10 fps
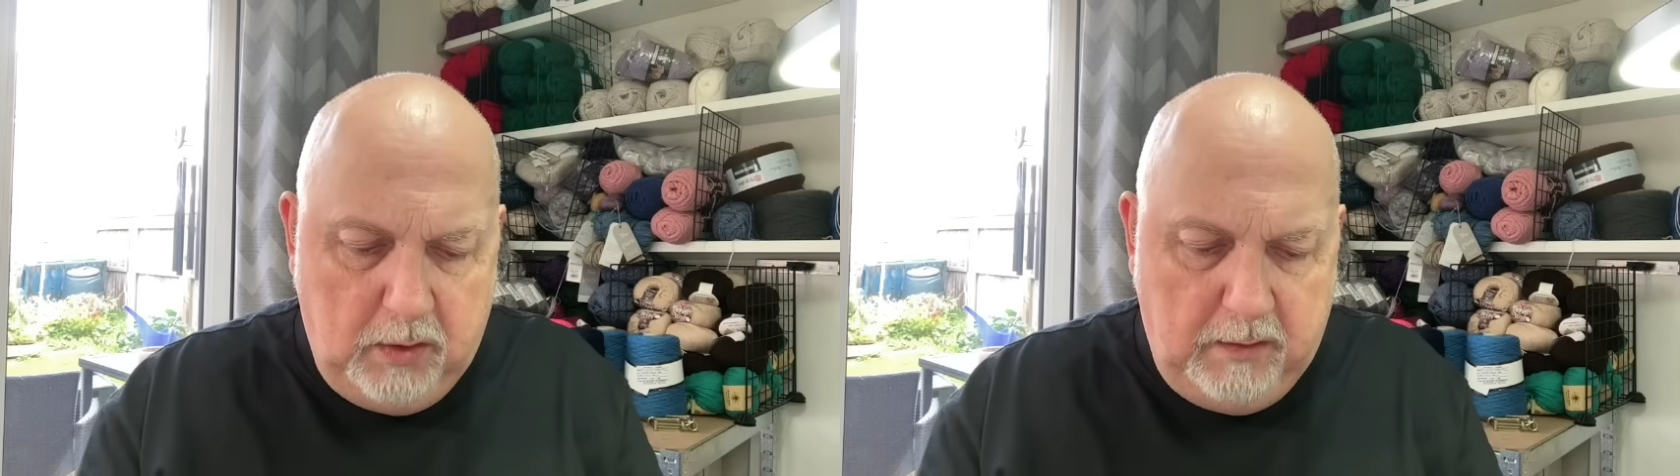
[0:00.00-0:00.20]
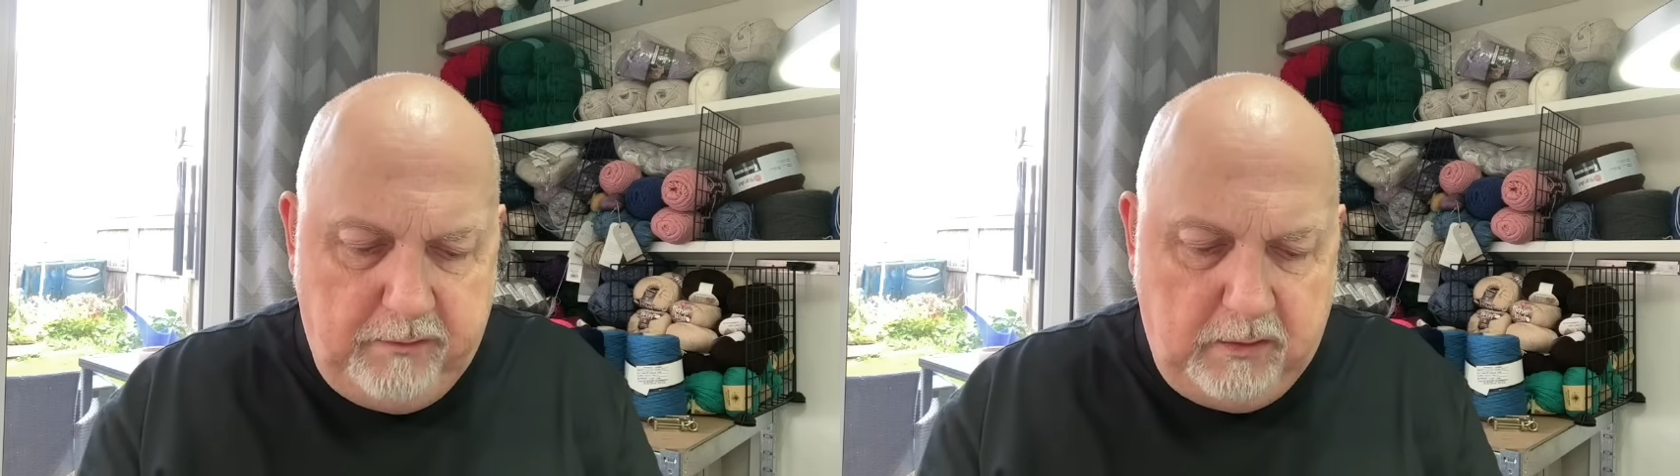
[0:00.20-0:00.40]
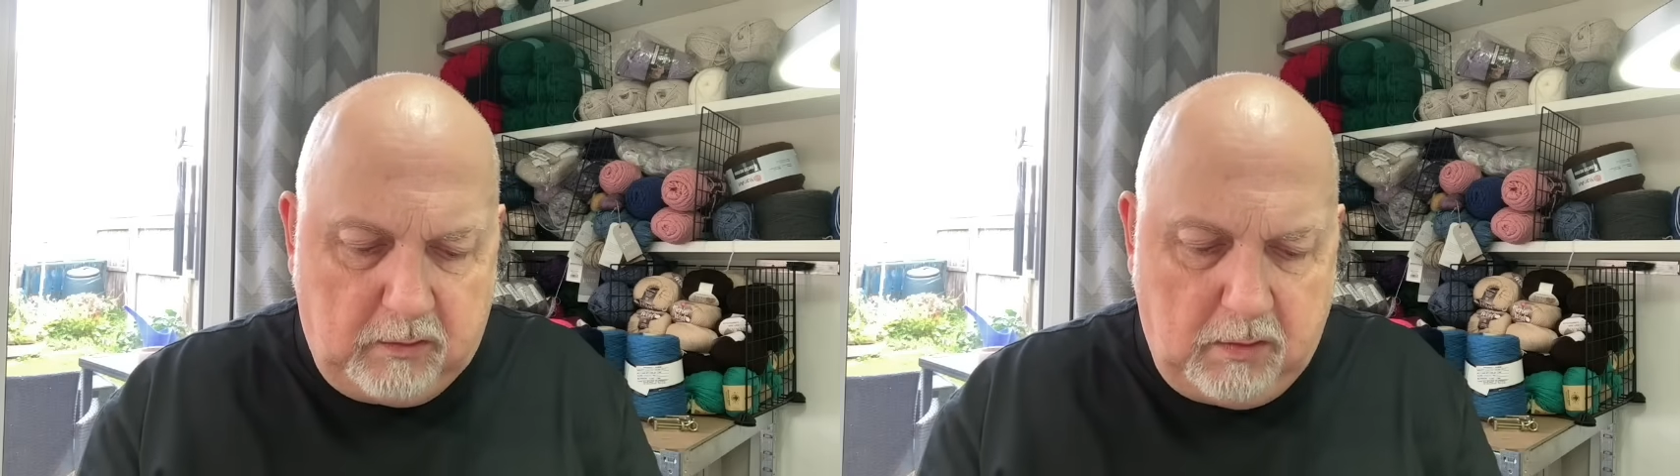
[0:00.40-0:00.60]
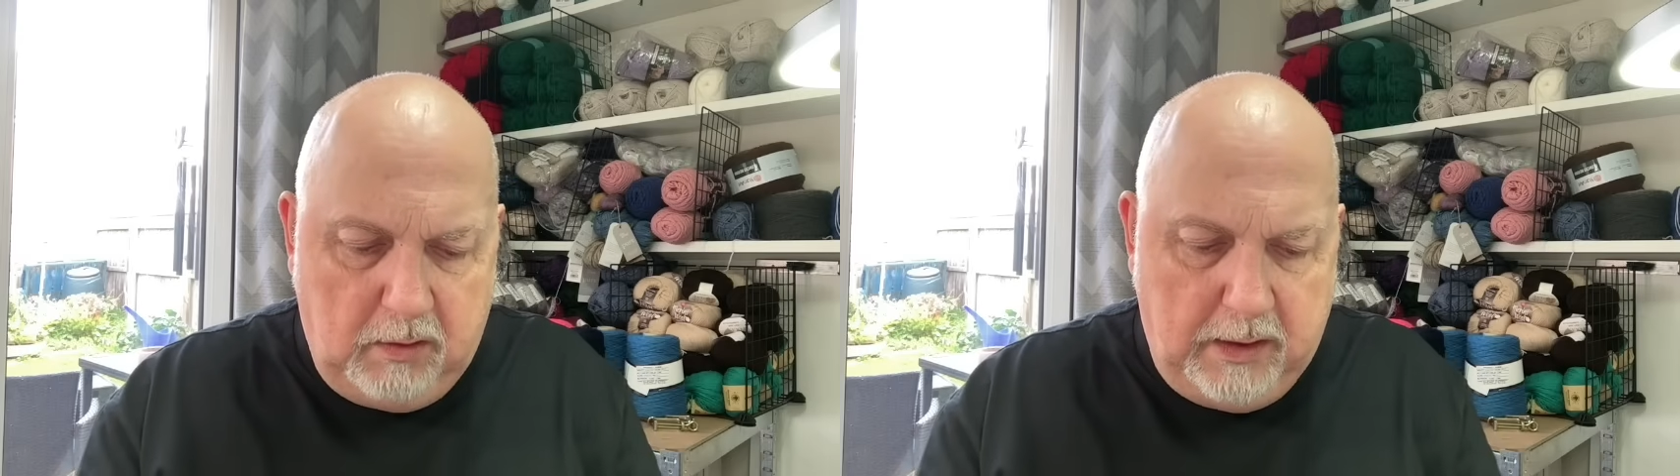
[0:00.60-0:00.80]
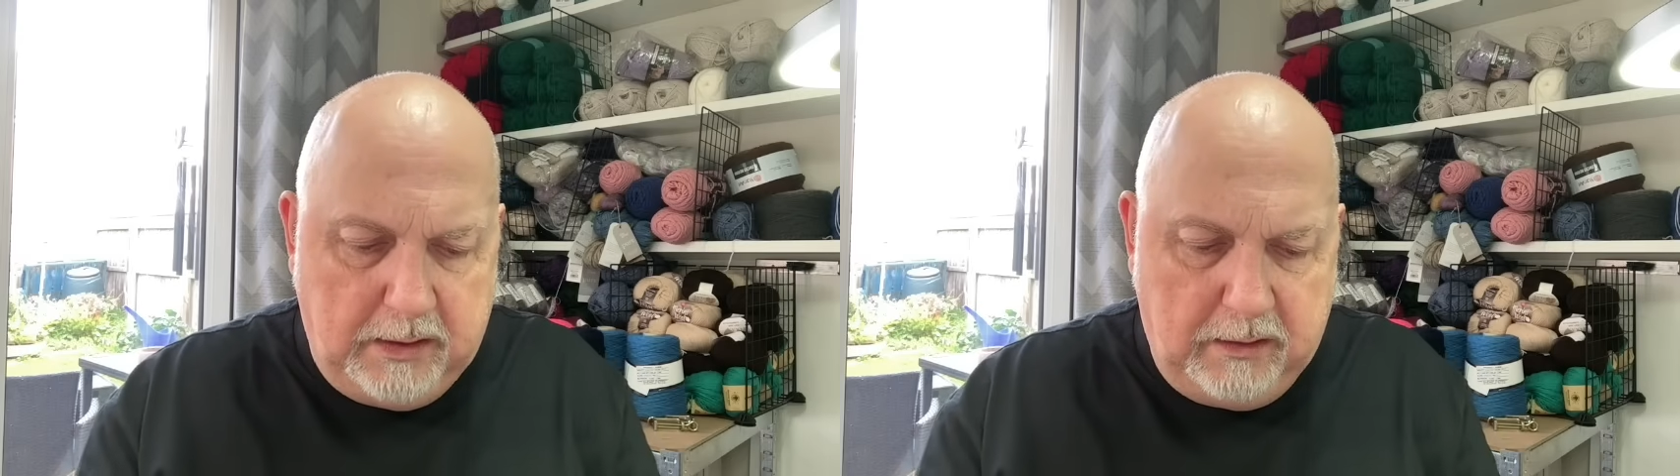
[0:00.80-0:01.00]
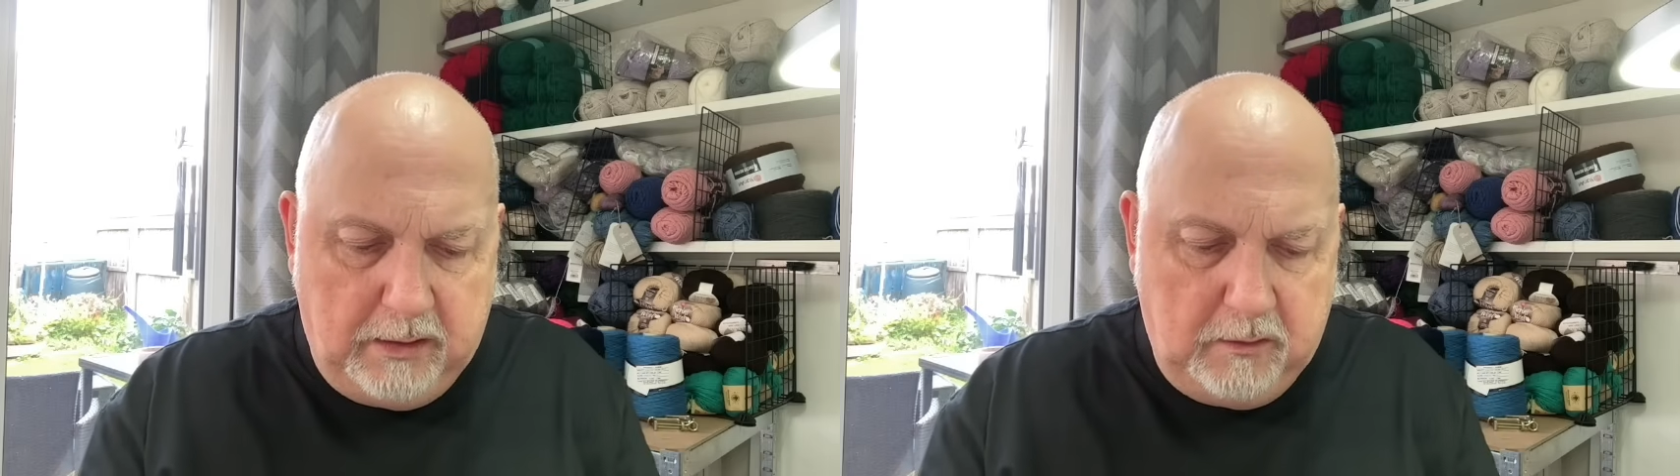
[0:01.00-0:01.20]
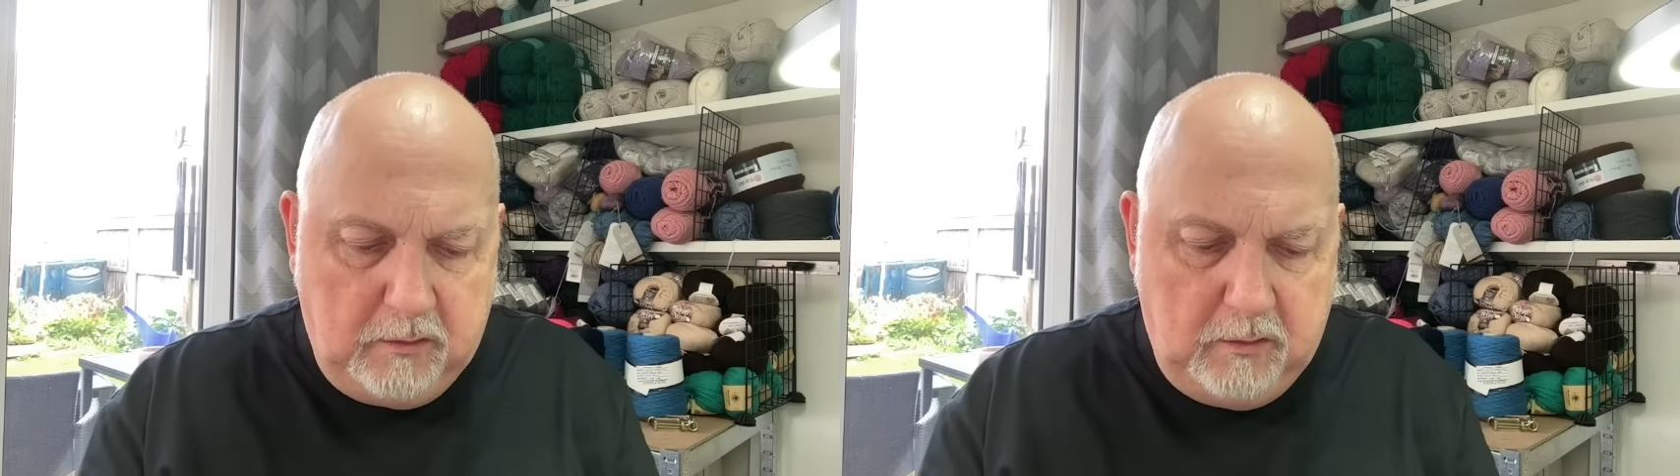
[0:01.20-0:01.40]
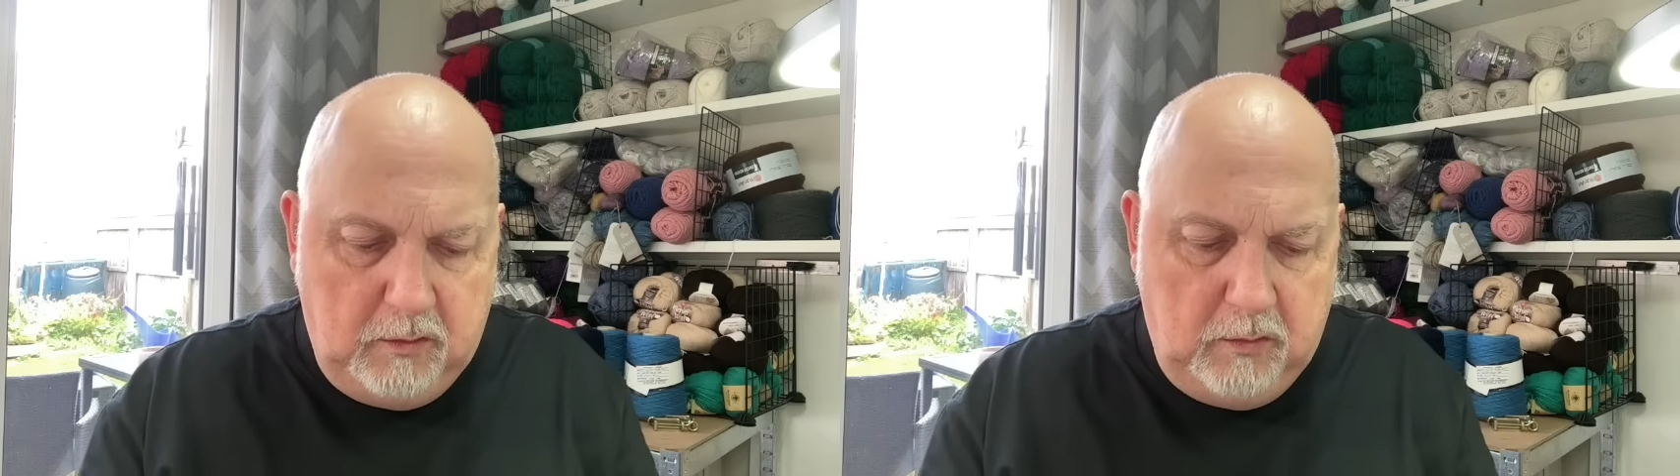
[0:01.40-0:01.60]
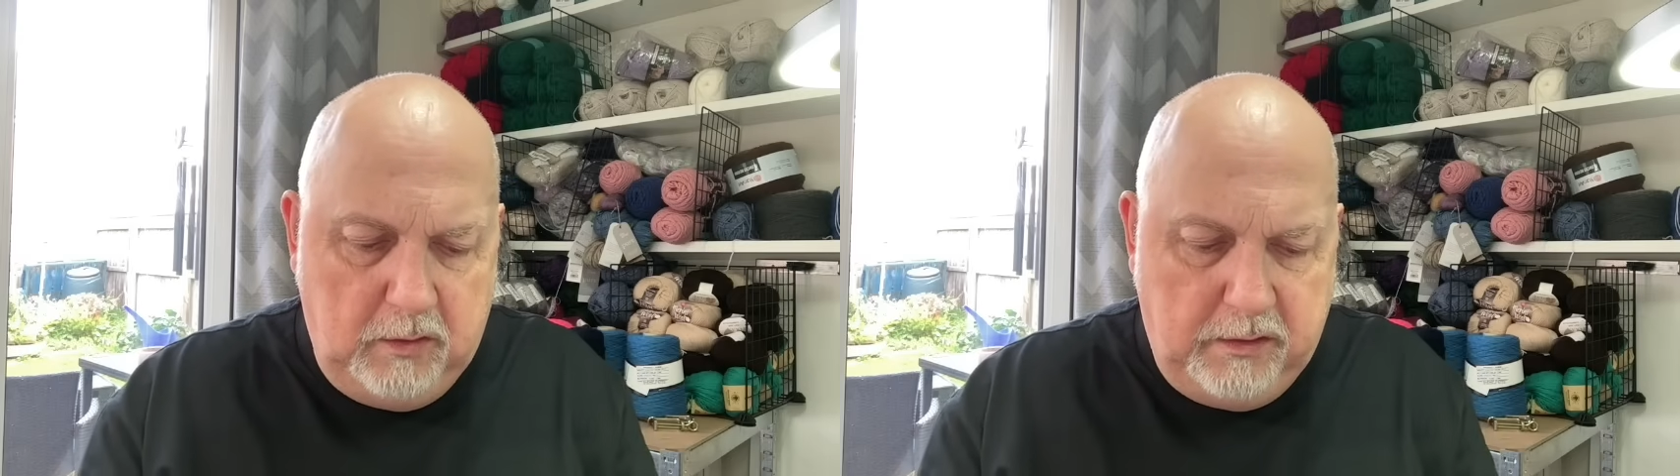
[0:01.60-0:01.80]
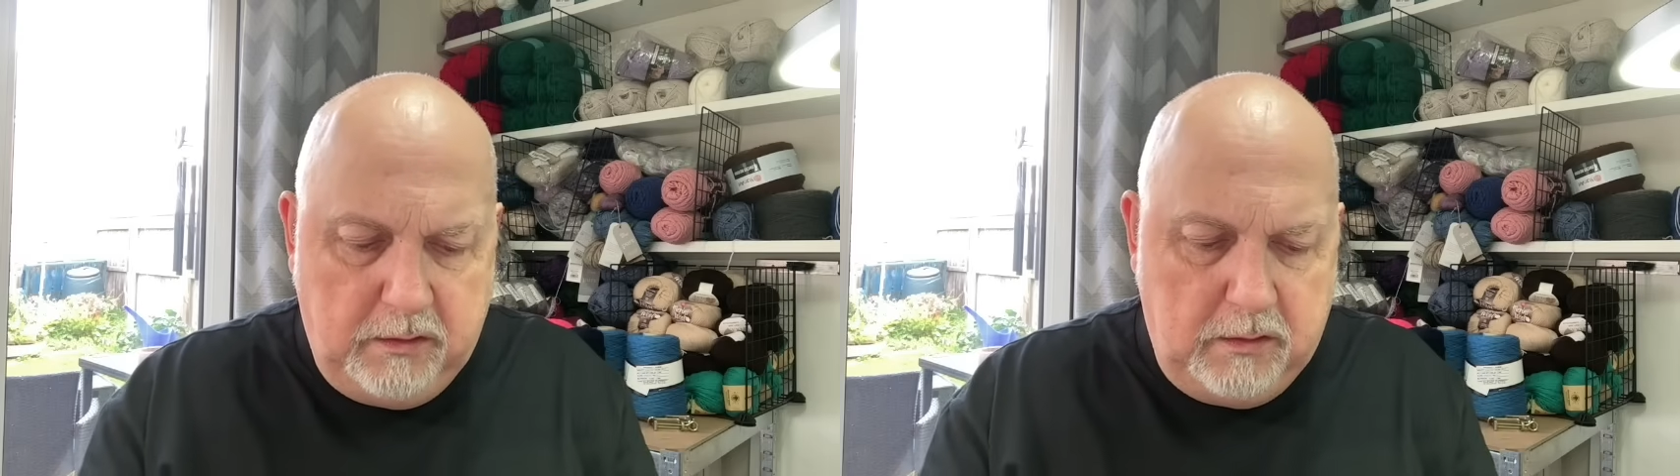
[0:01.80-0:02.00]
if it's got anything to do
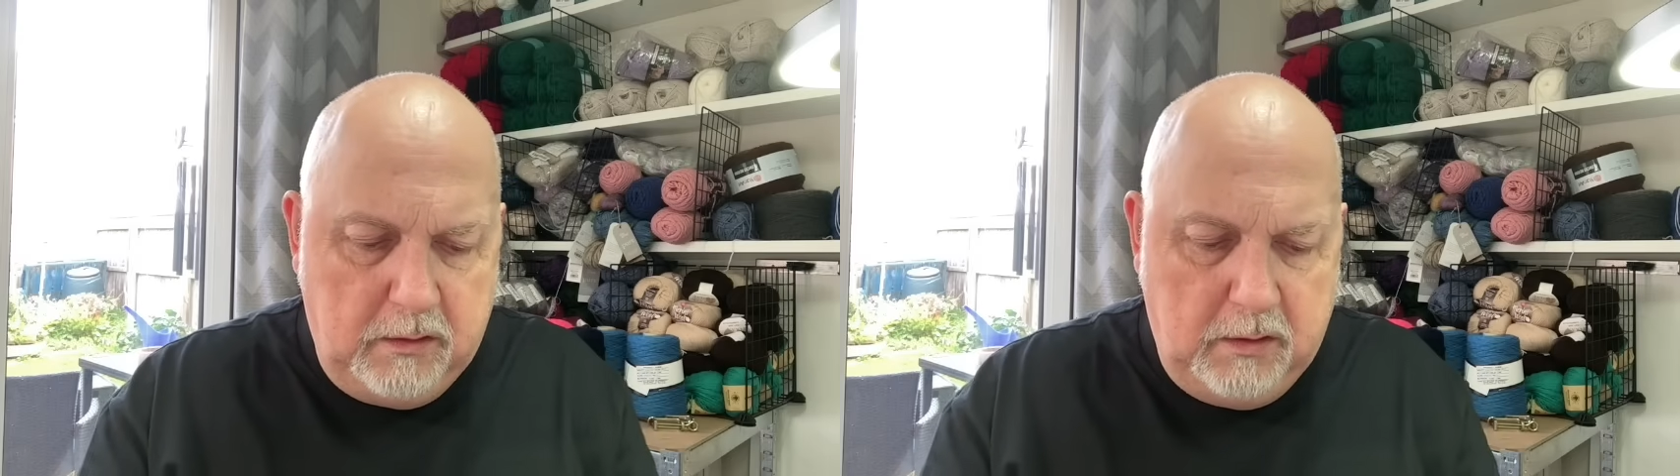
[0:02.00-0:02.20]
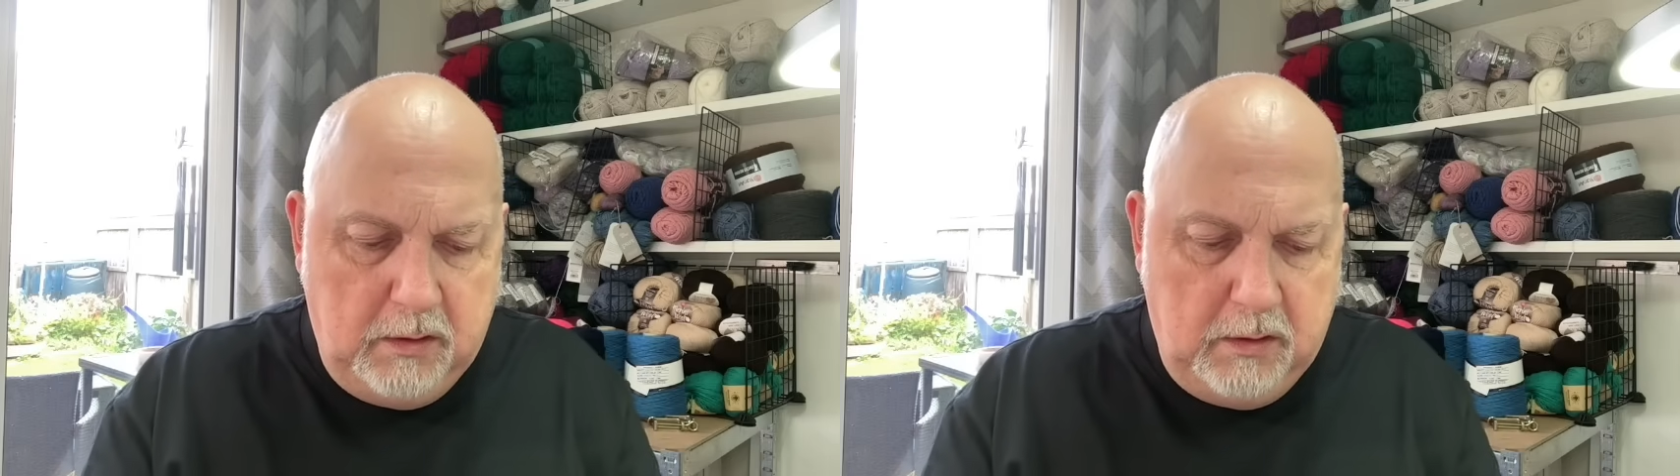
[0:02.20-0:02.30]
with